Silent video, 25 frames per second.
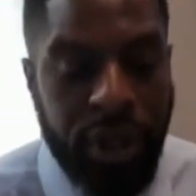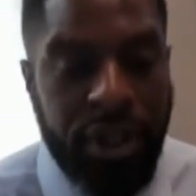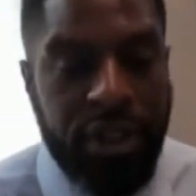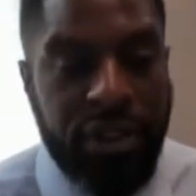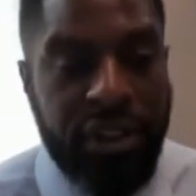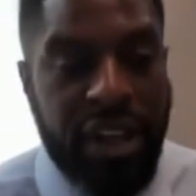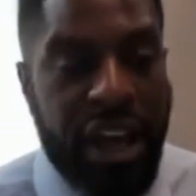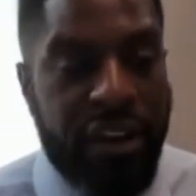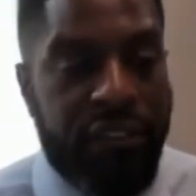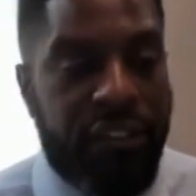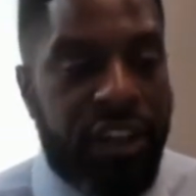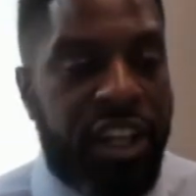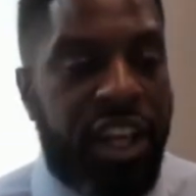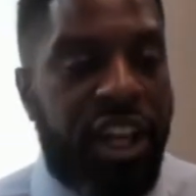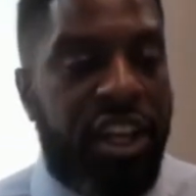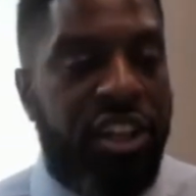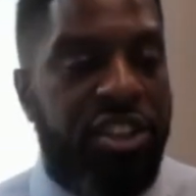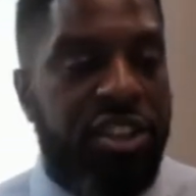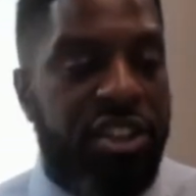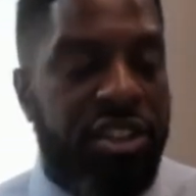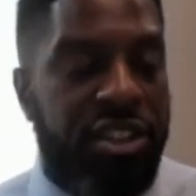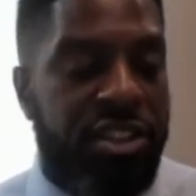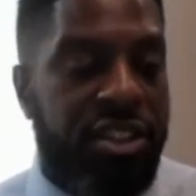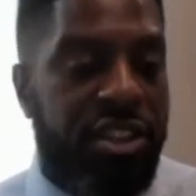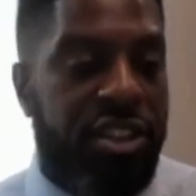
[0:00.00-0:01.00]

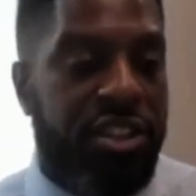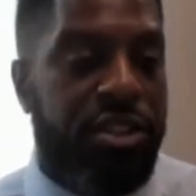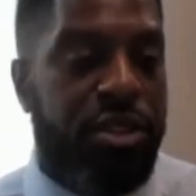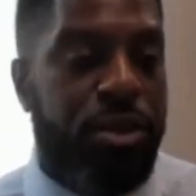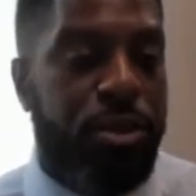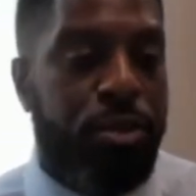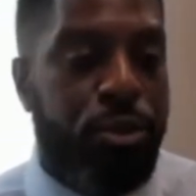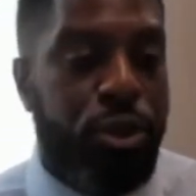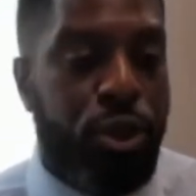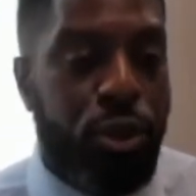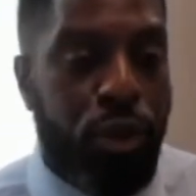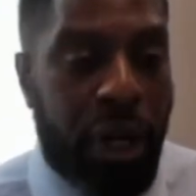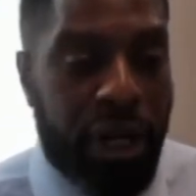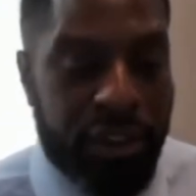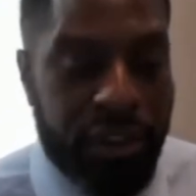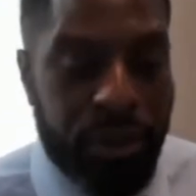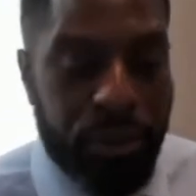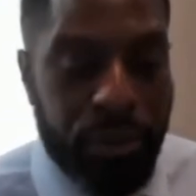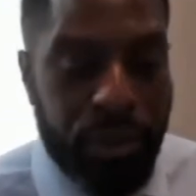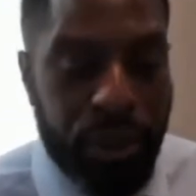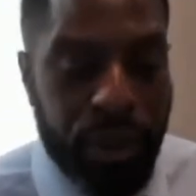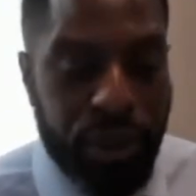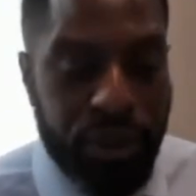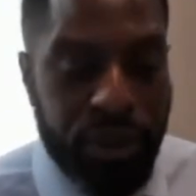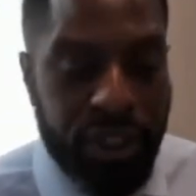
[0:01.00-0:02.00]
navigation system throughout the
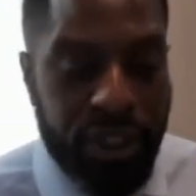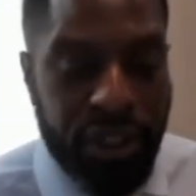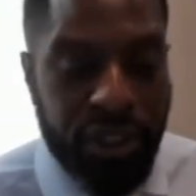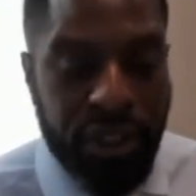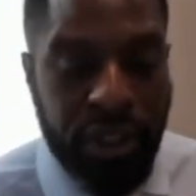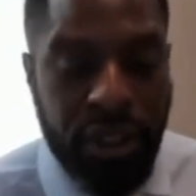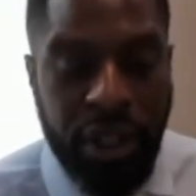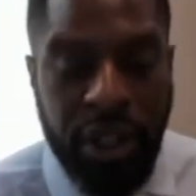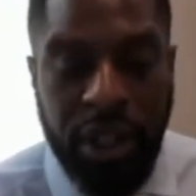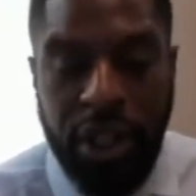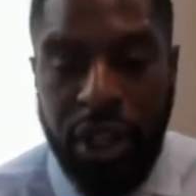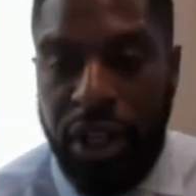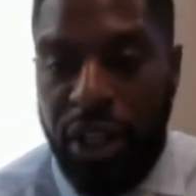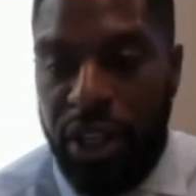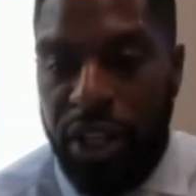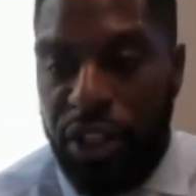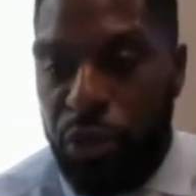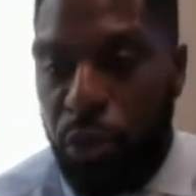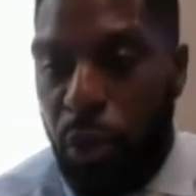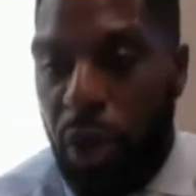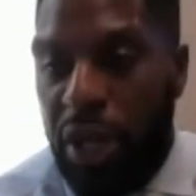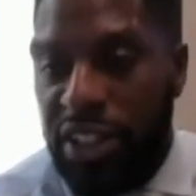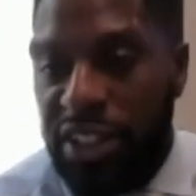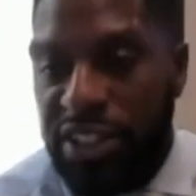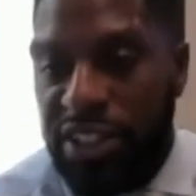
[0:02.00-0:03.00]
building, as
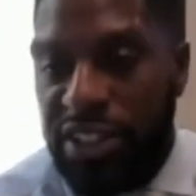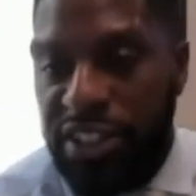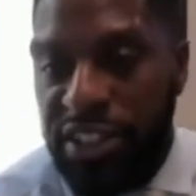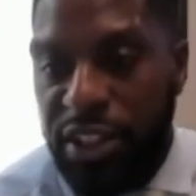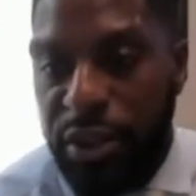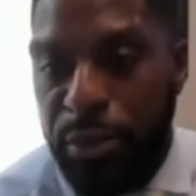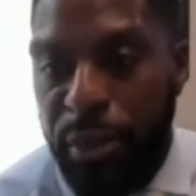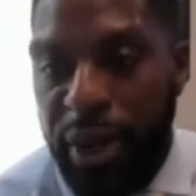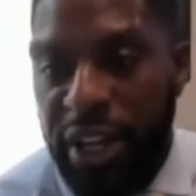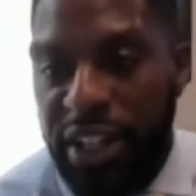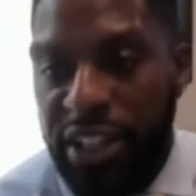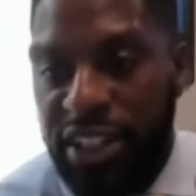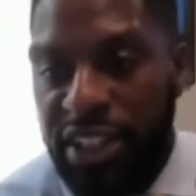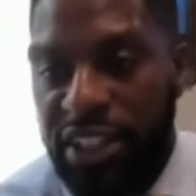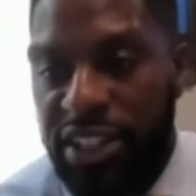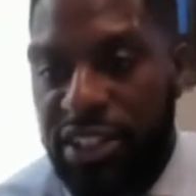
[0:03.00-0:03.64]
well as an amenity